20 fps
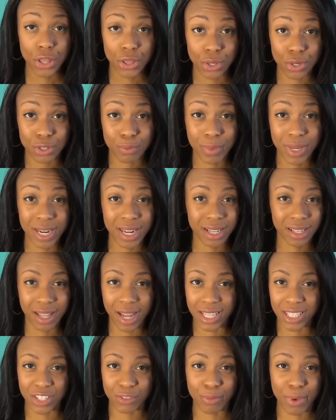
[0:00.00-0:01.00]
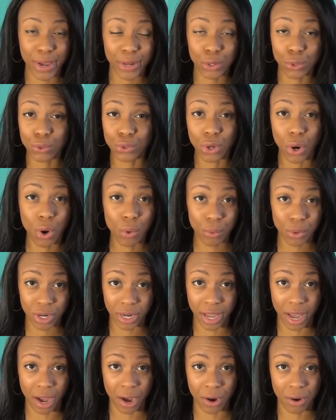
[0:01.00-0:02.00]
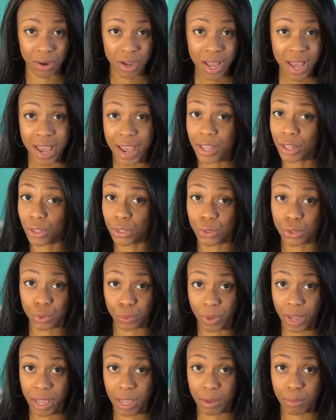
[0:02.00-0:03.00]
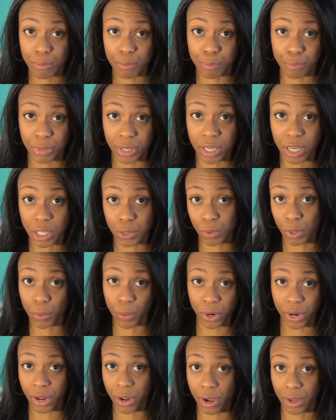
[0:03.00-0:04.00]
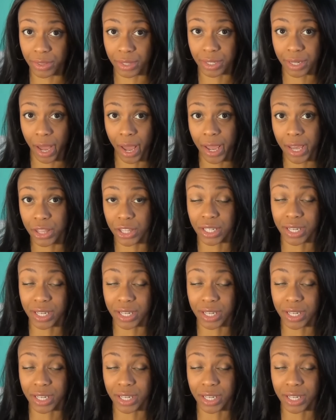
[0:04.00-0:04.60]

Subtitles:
There's many clients of mine who don't work out and lose weight because we're working on the diet.